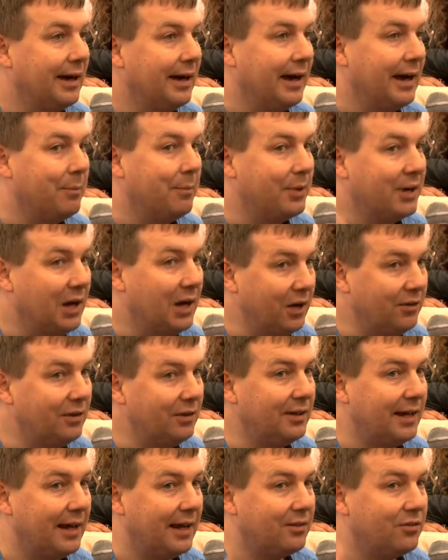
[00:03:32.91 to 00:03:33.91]
And because
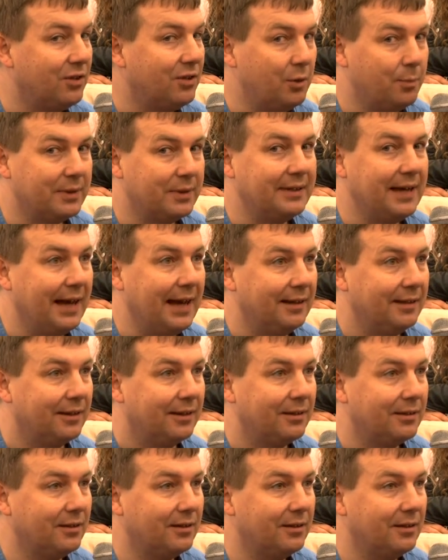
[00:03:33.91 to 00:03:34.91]
of that super
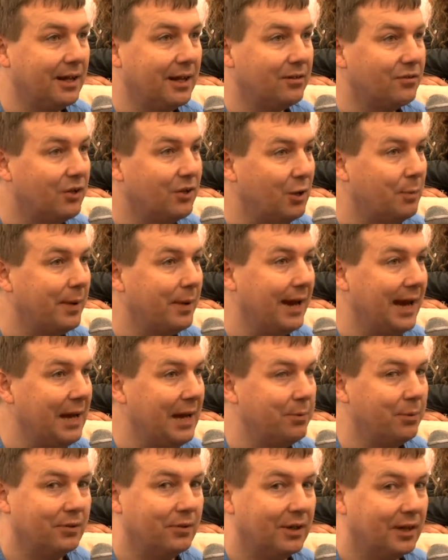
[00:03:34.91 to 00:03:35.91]
talent, that super
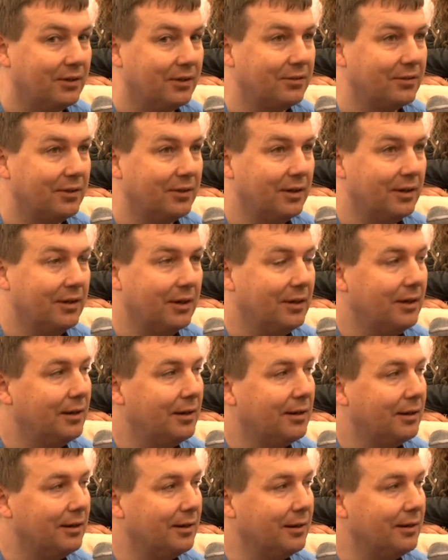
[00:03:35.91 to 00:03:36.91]
ableness,
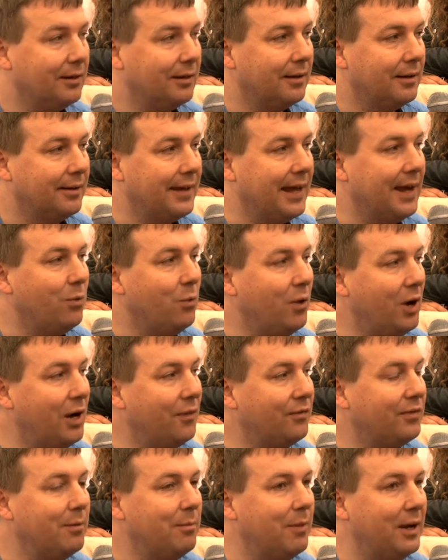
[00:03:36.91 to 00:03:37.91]
they're
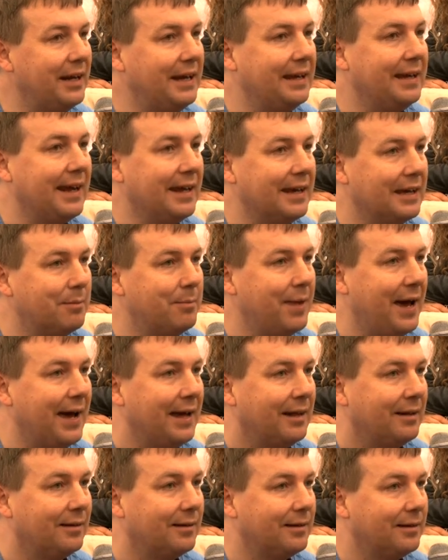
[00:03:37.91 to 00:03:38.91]
worth the money they
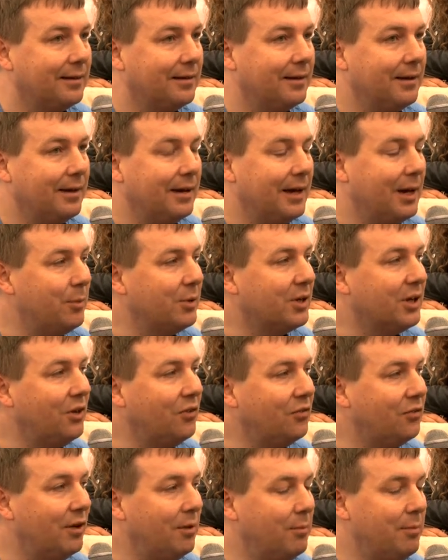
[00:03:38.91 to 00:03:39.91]
command. And
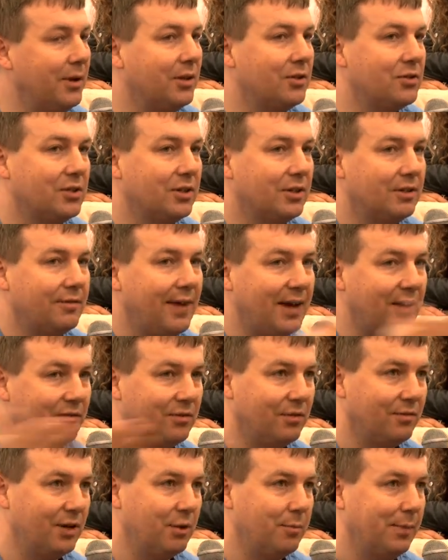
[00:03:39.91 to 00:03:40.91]
because so much of the
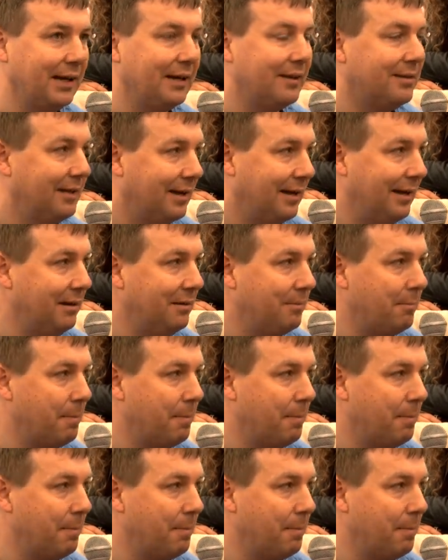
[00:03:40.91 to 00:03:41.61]
rest of humanity,